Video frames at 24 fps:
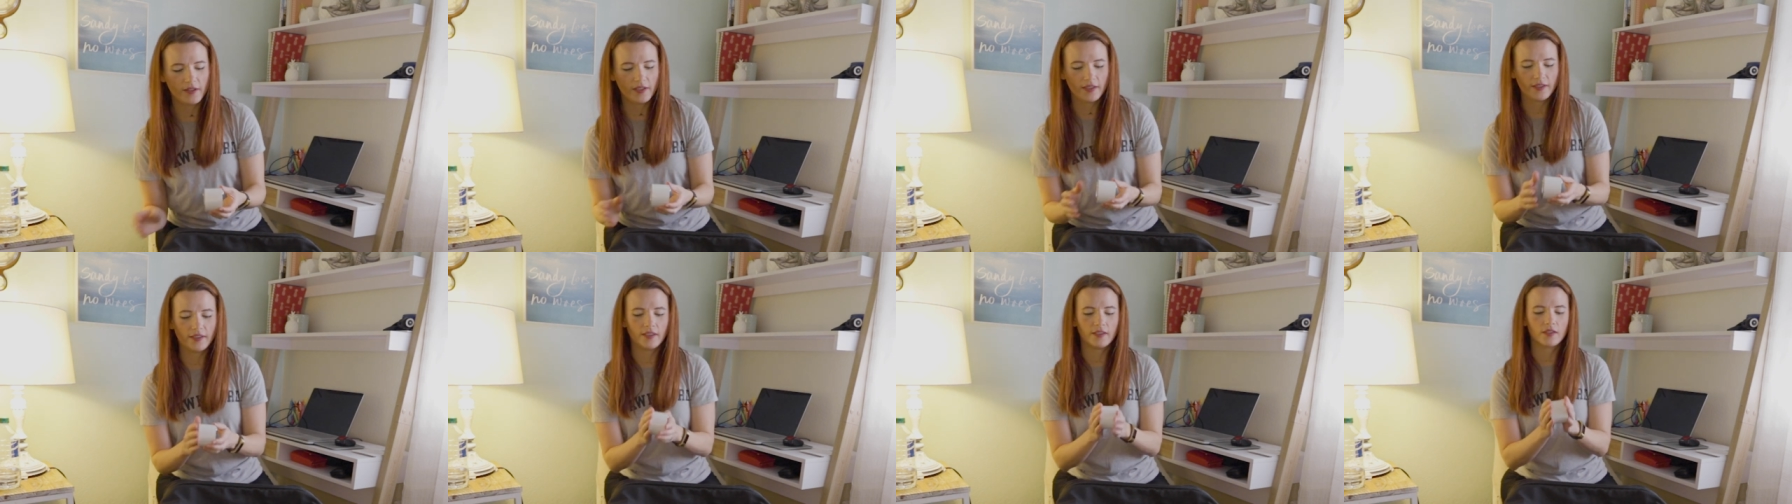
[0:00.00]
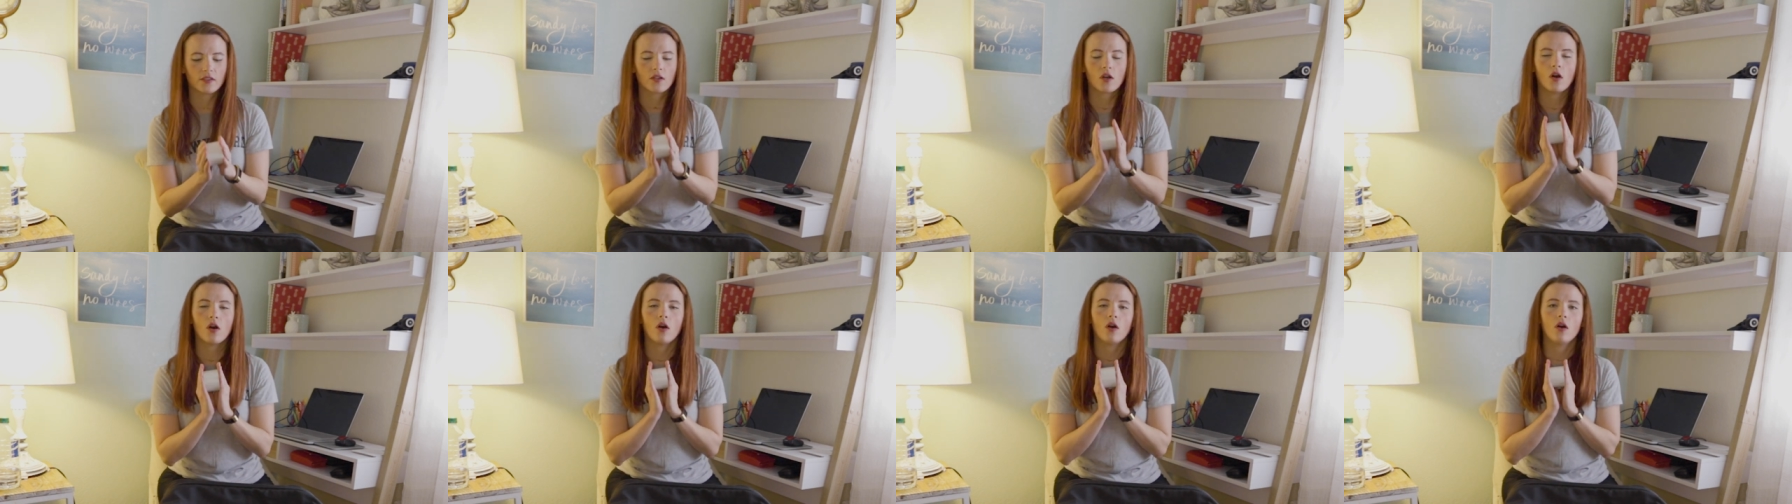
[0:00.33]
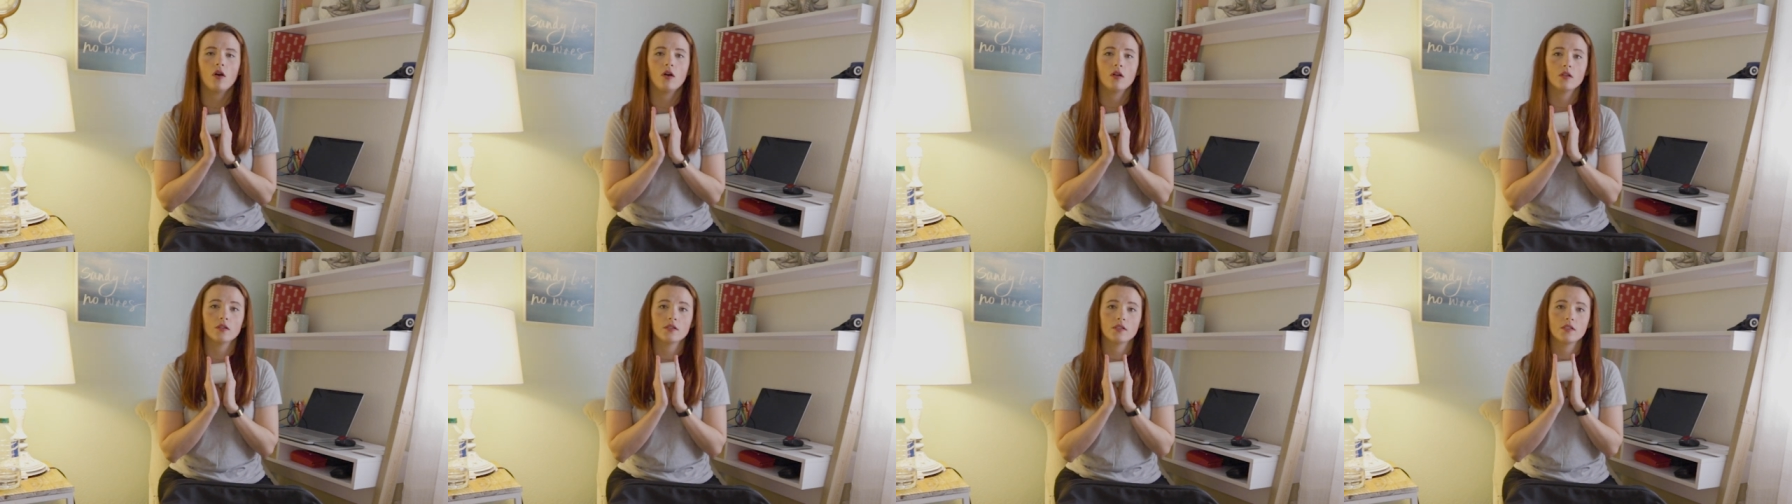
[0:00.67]
This is
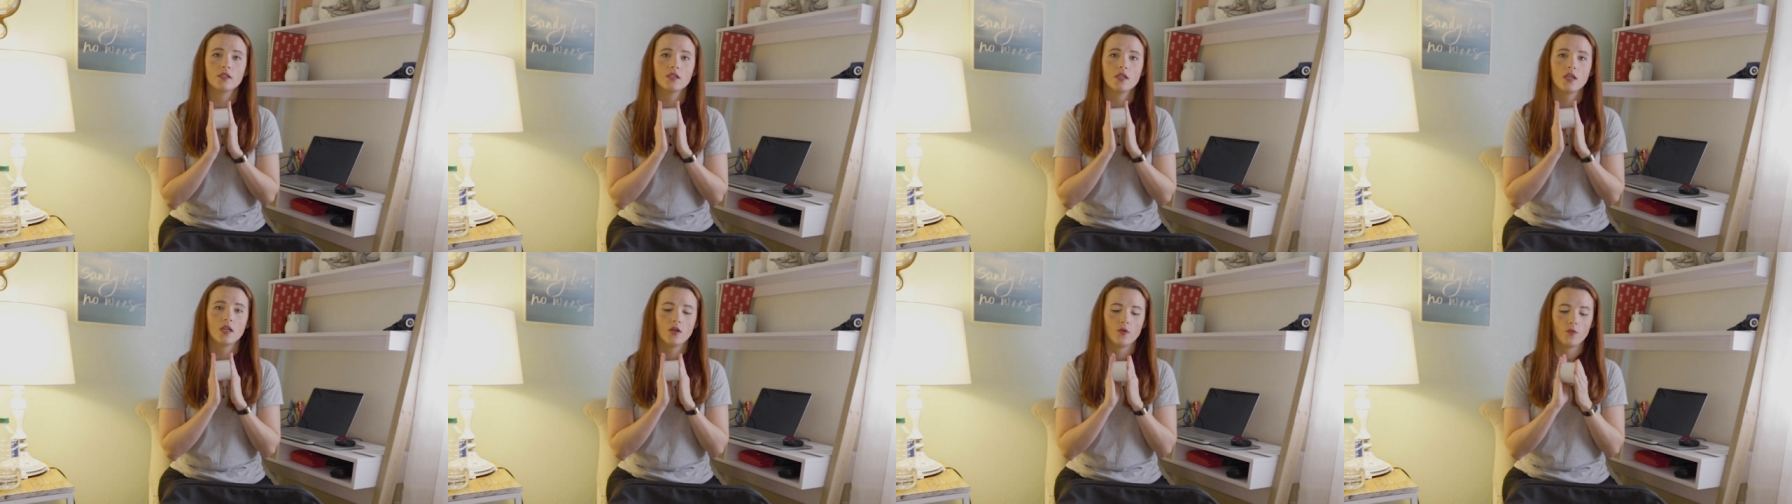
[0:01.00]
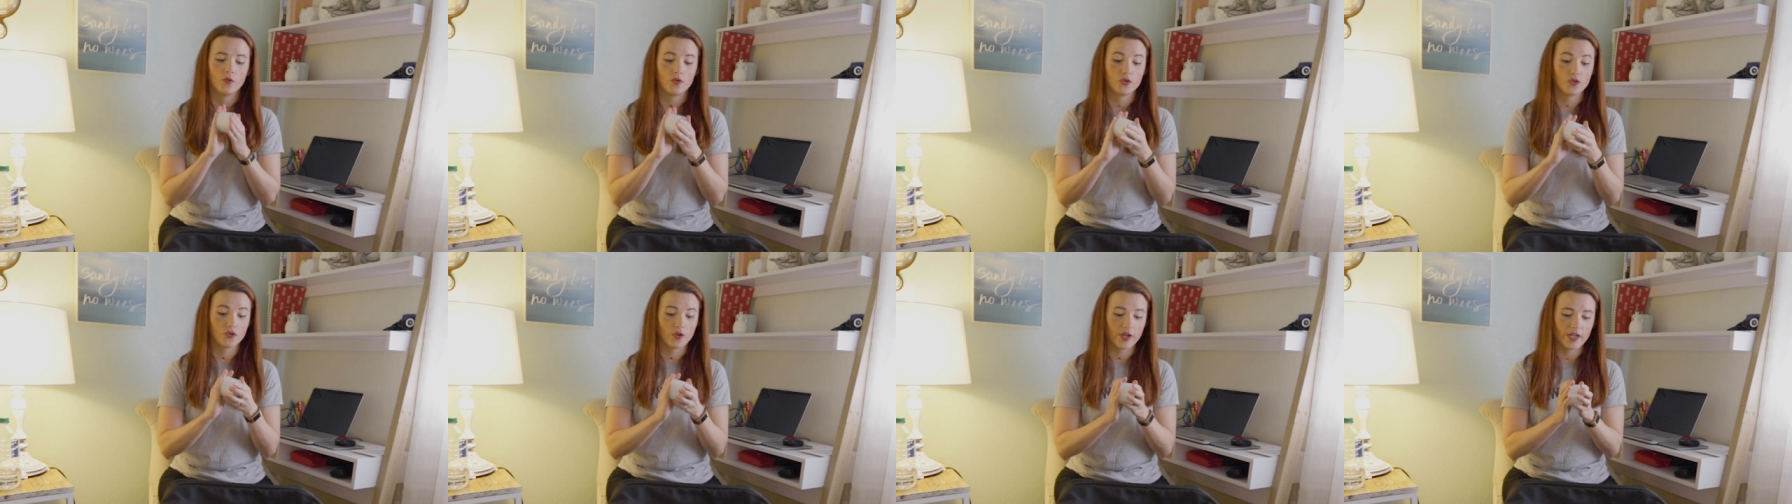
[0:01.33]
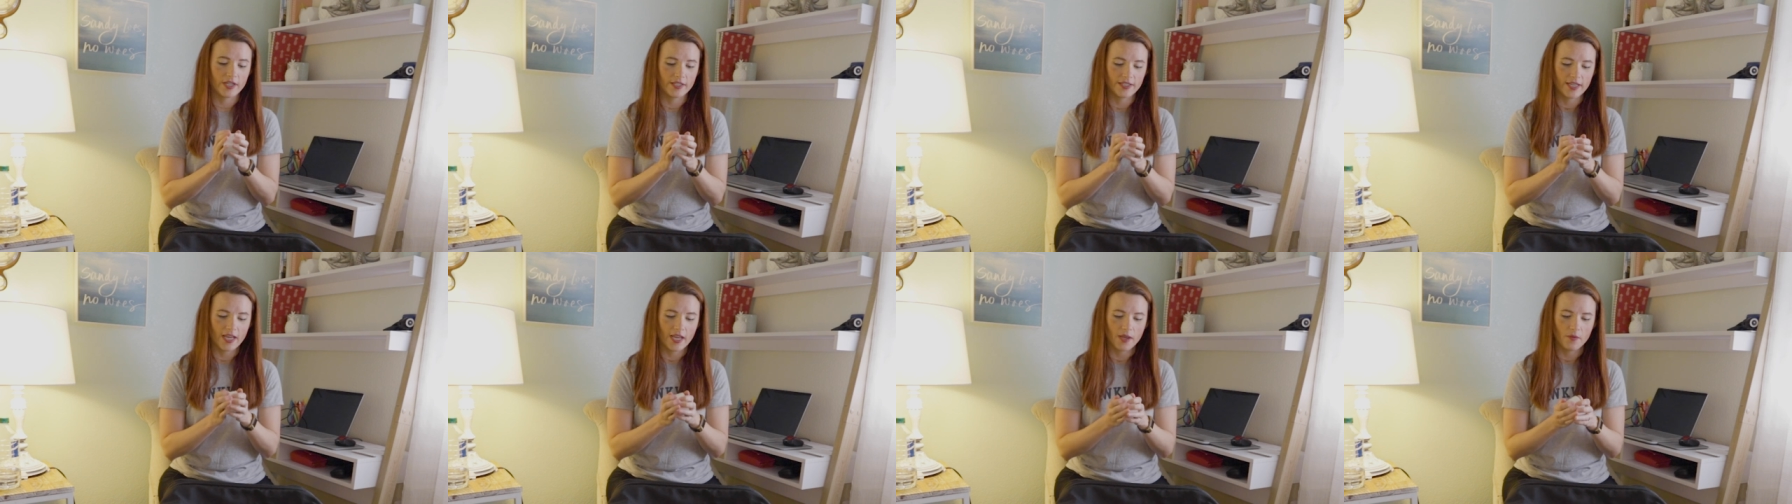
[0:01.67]
called
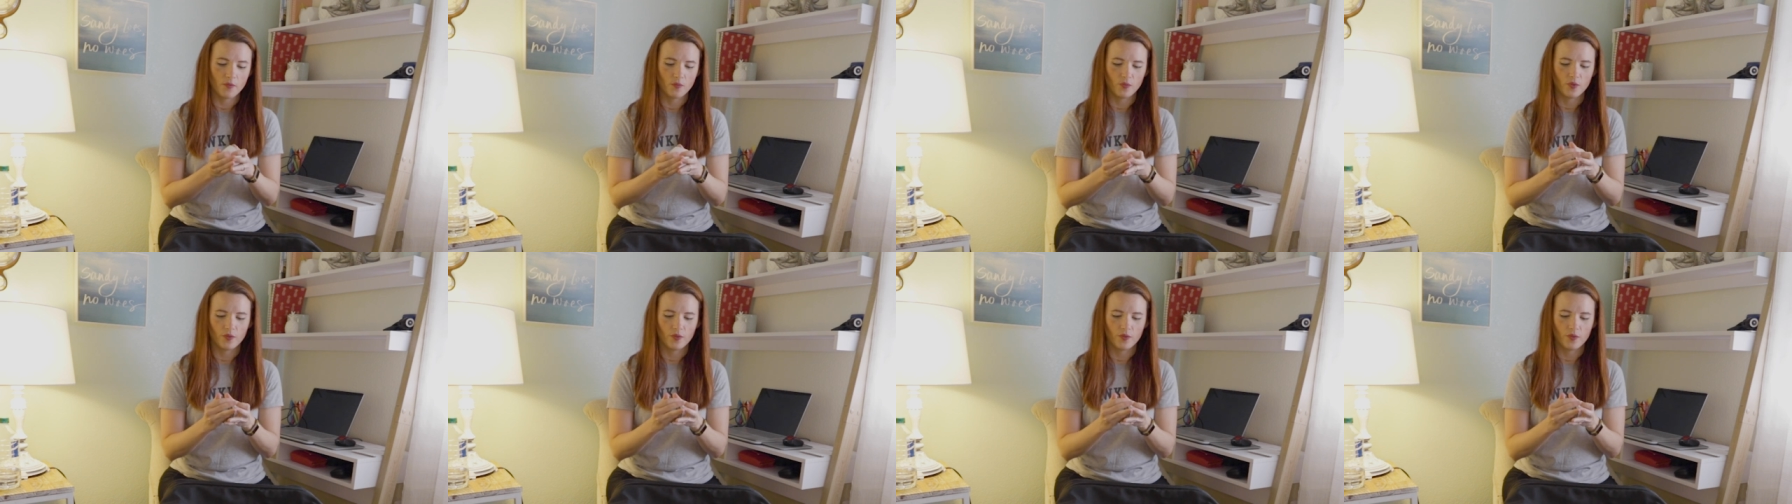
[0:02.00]
restraint tape.